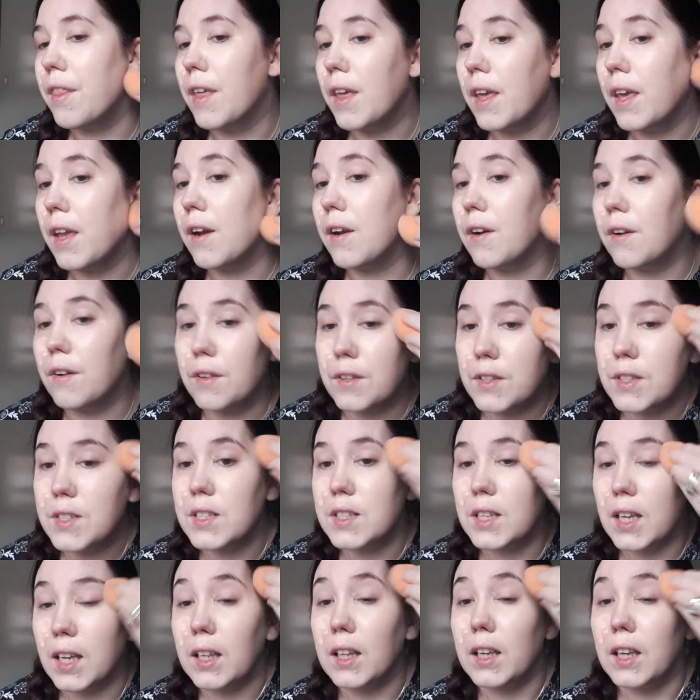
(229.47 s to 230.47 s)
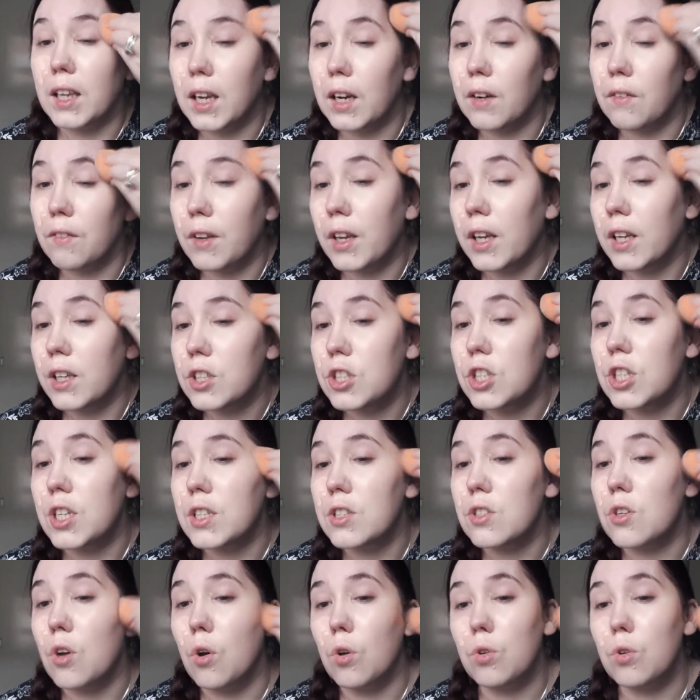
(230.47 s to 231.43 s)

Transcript: their skincare range is